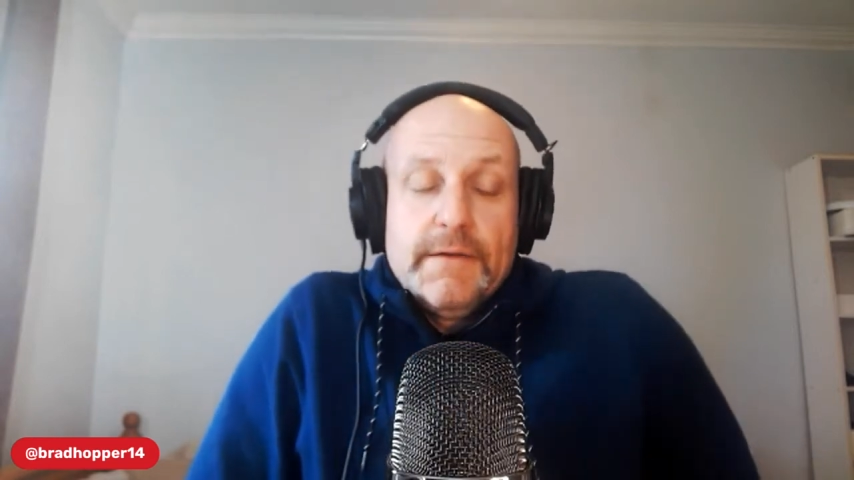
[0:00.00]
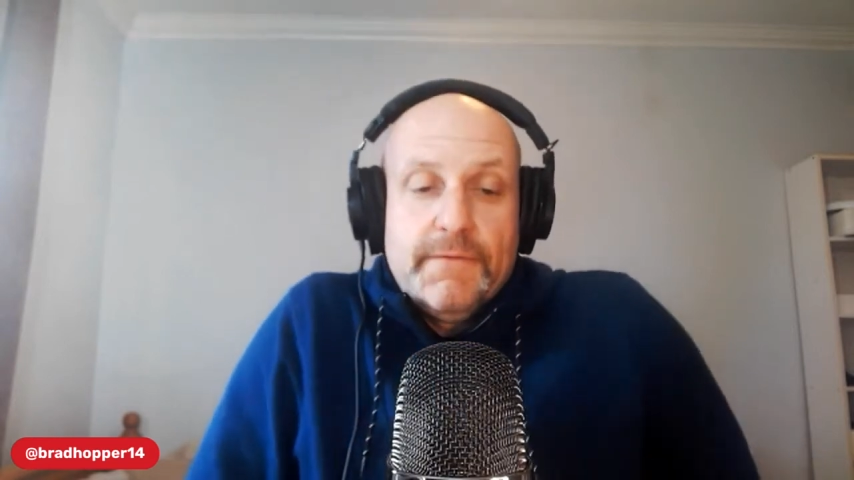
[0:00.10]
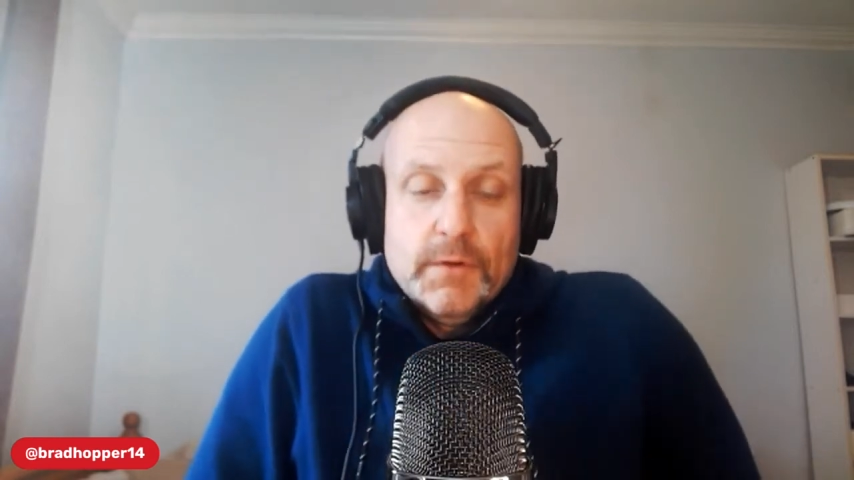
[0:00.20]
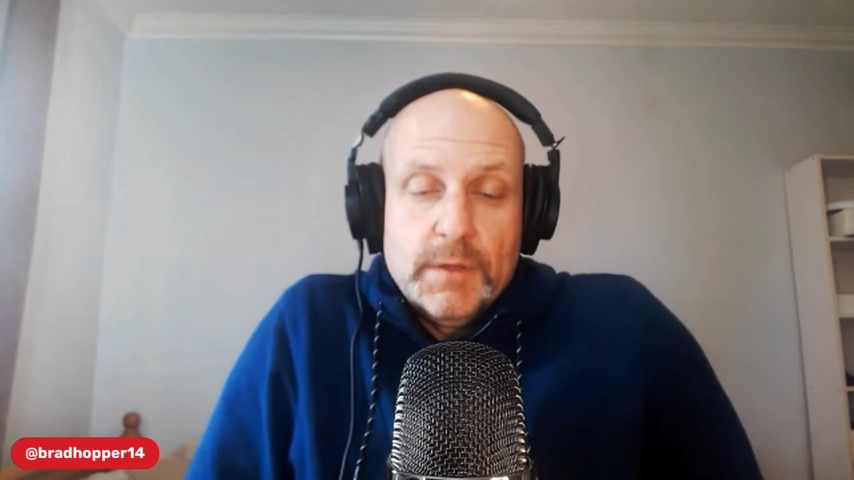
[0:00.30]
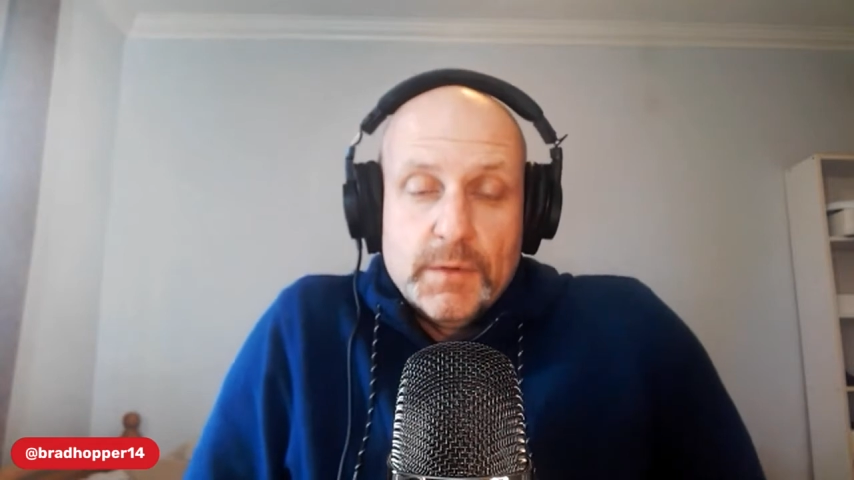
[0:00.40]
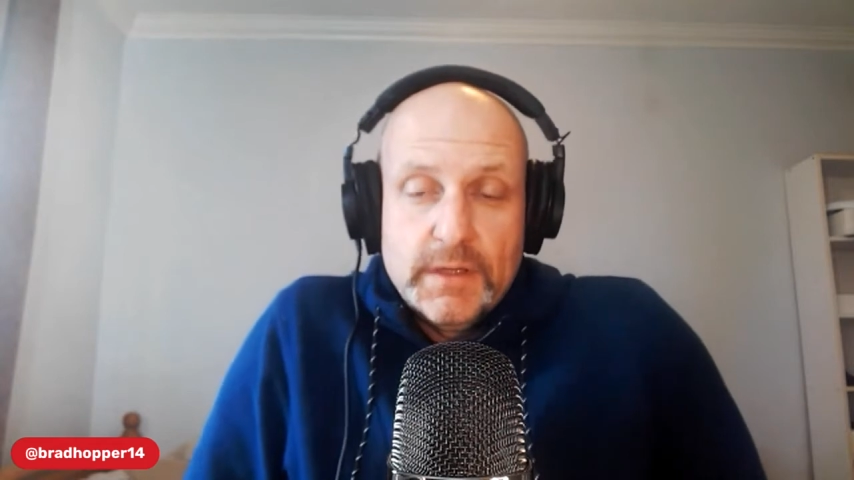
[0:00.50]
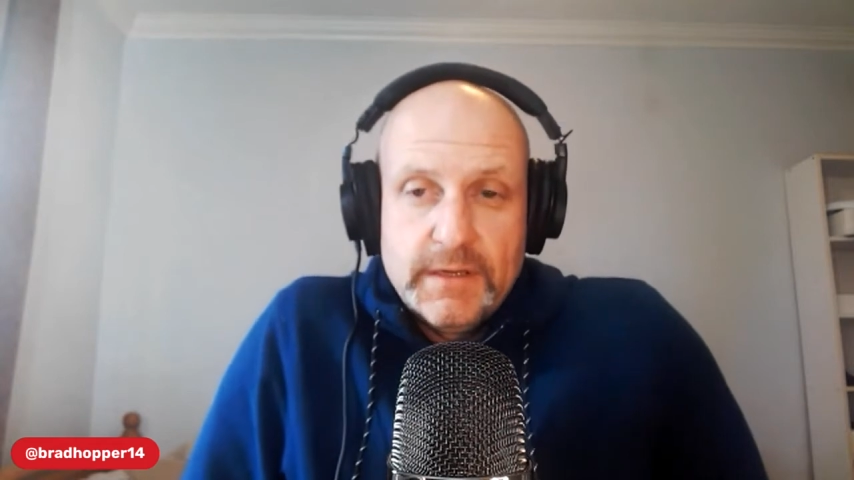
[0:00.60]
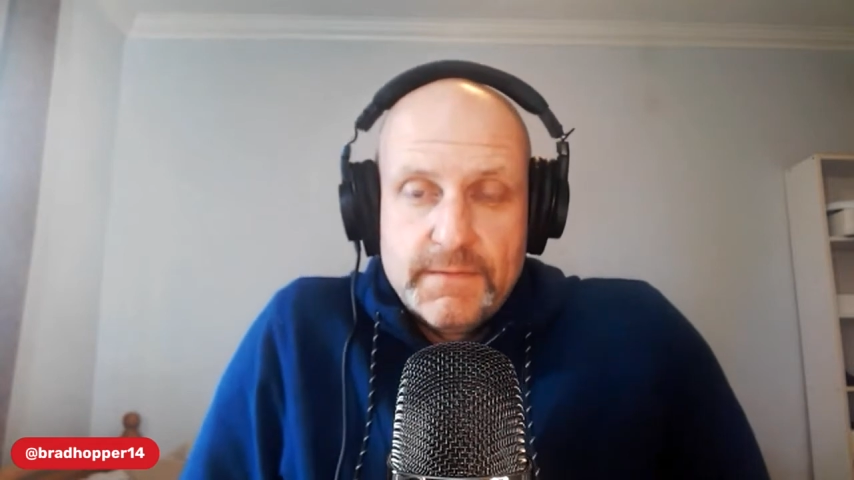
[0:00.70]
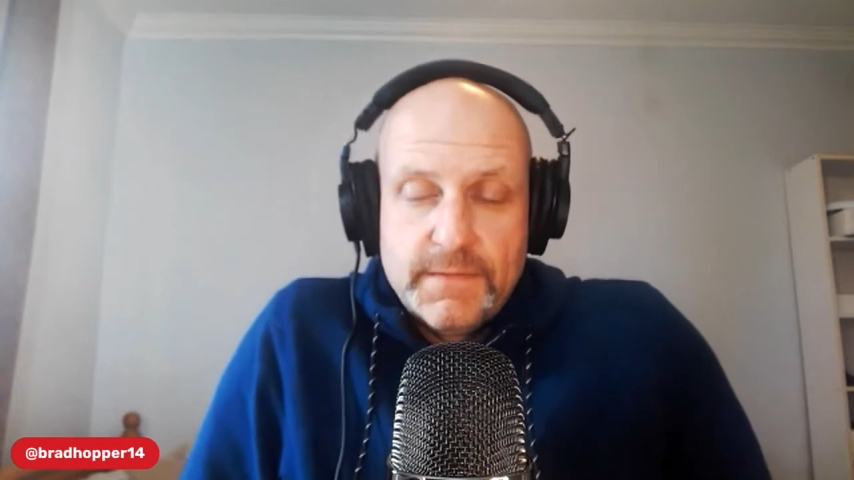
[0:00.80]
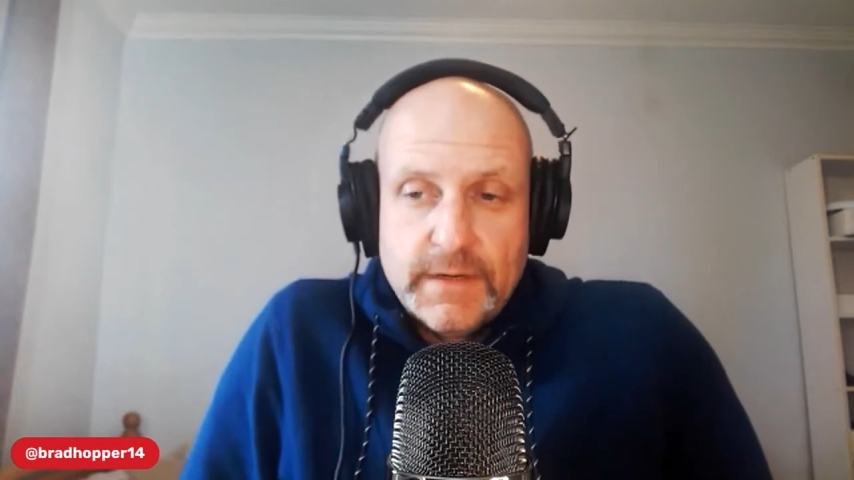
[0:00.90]
I fully
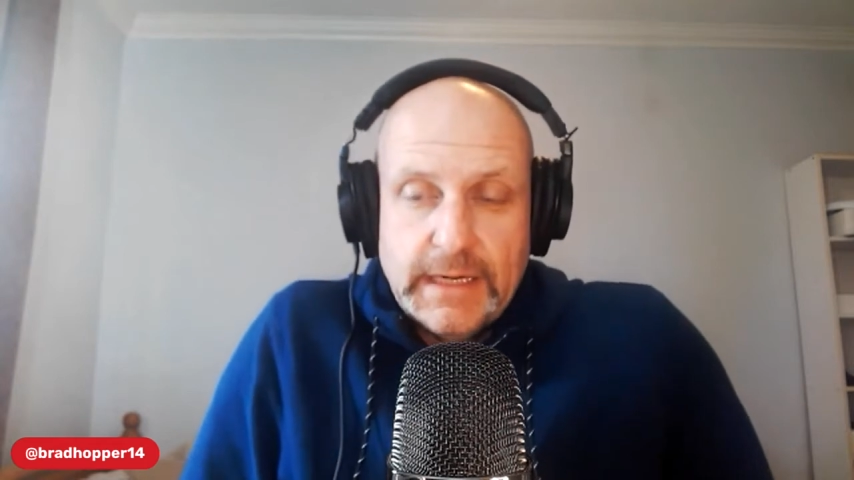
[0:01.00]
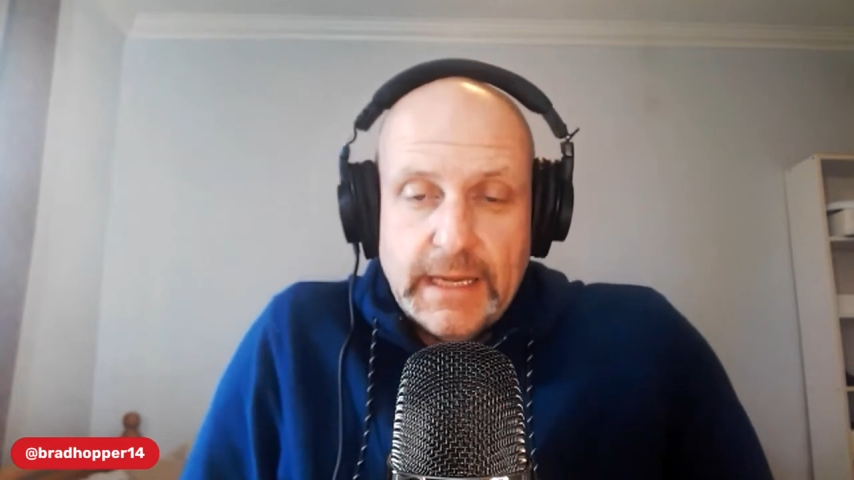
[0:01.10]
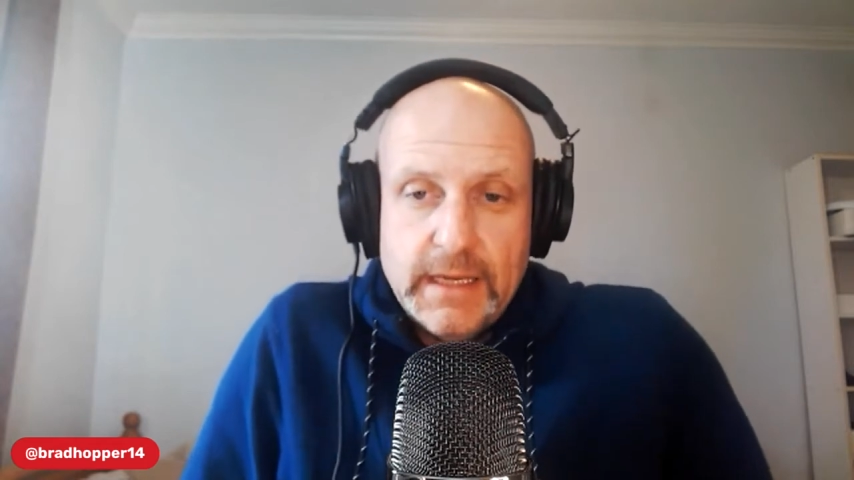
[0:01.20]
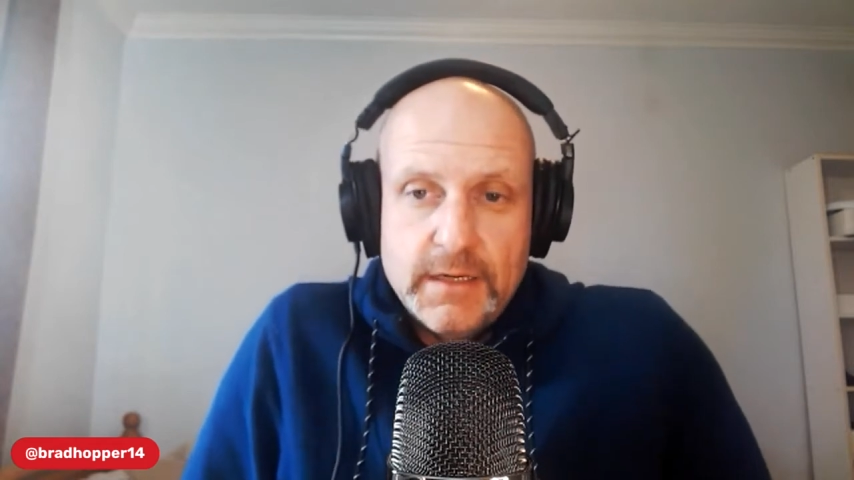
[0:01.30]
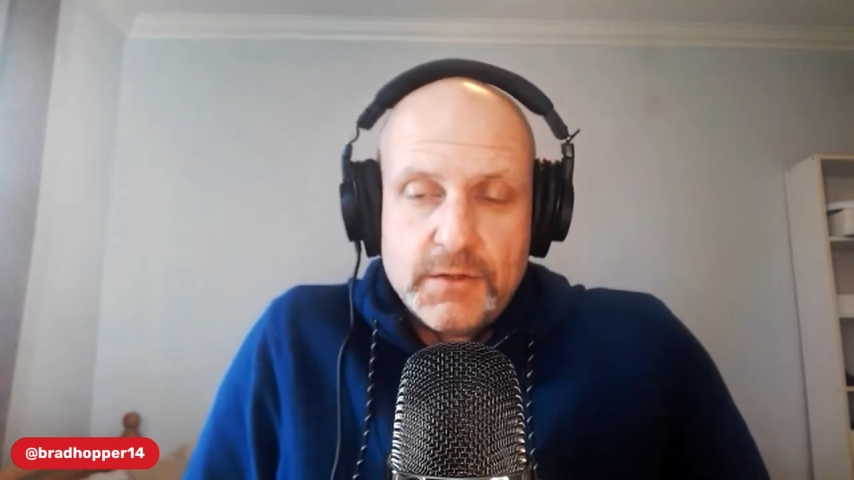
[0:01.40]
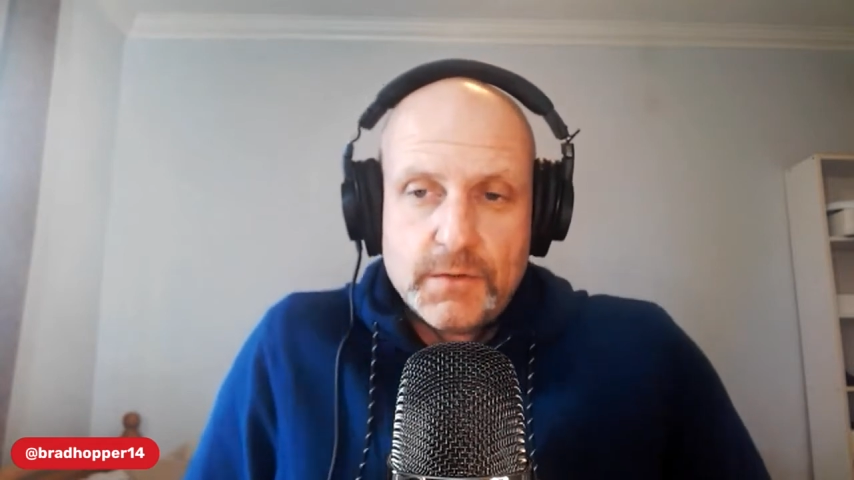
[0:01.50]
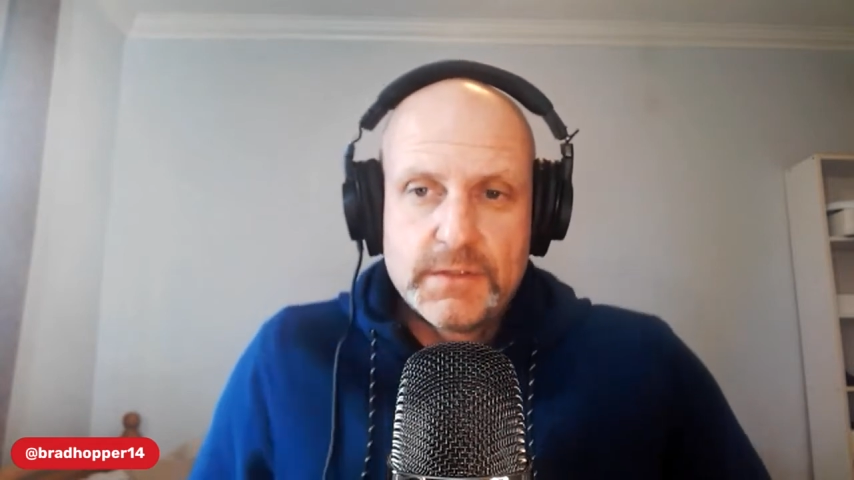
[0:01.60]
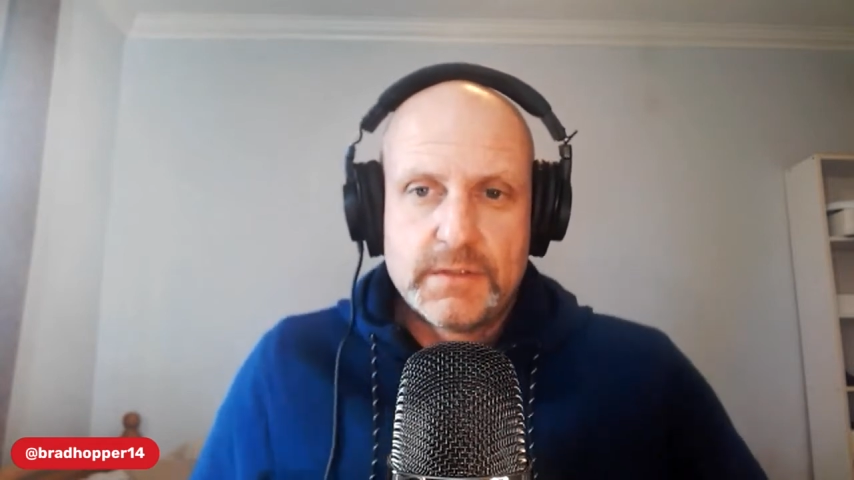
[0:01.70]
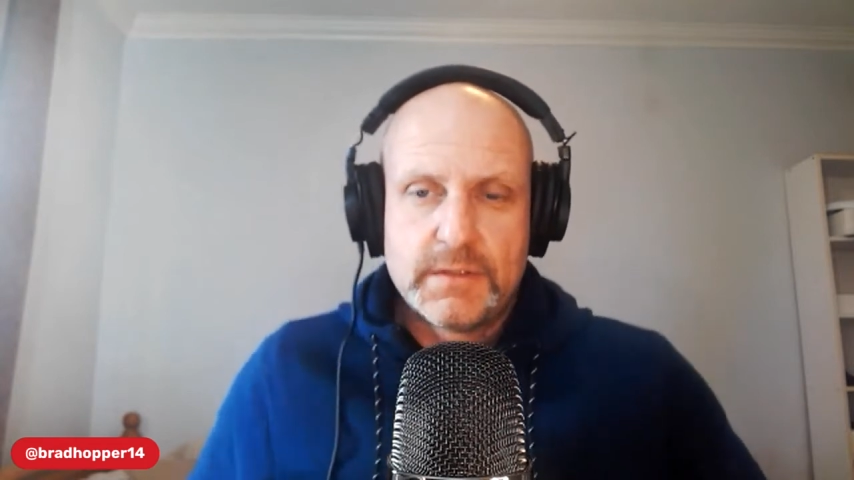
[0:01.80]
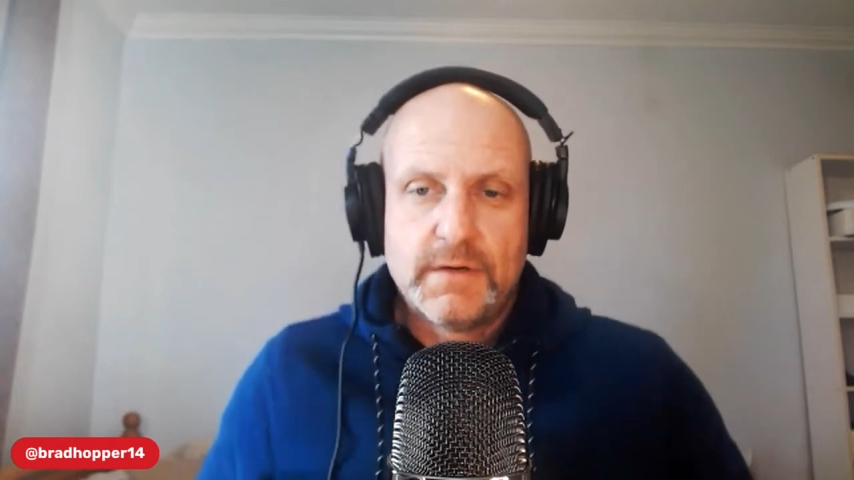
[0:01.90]
believe I can't endorse
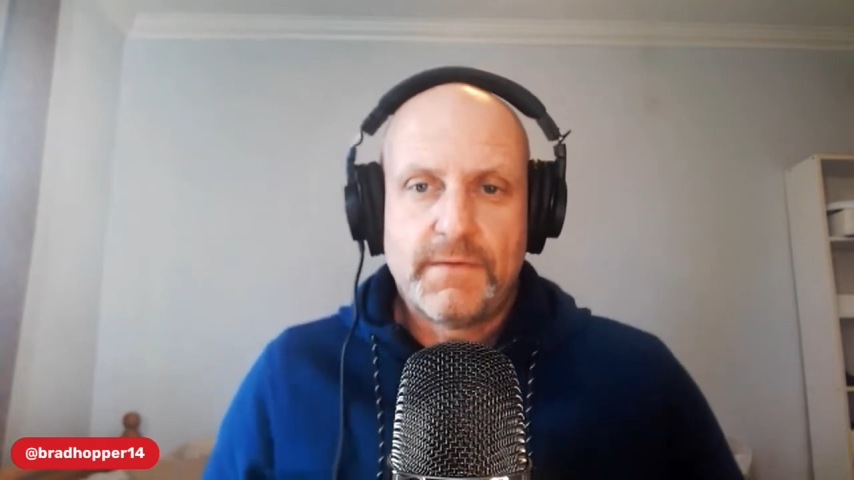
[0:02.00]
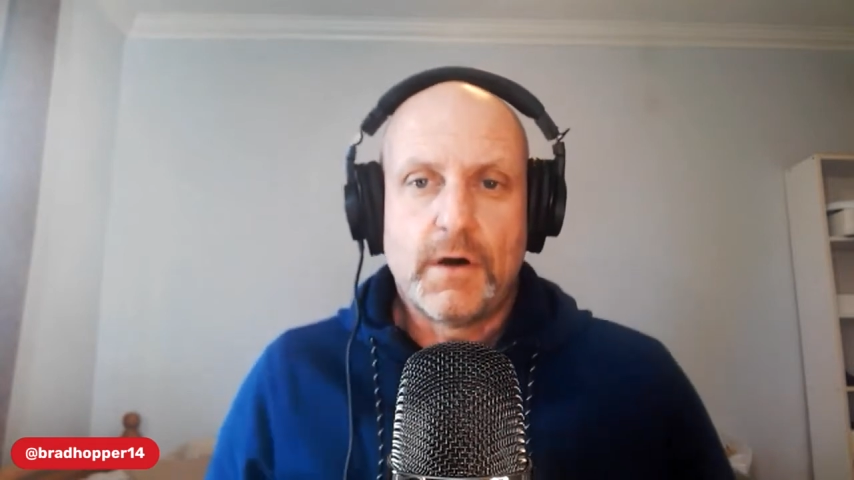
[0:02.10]
this enough.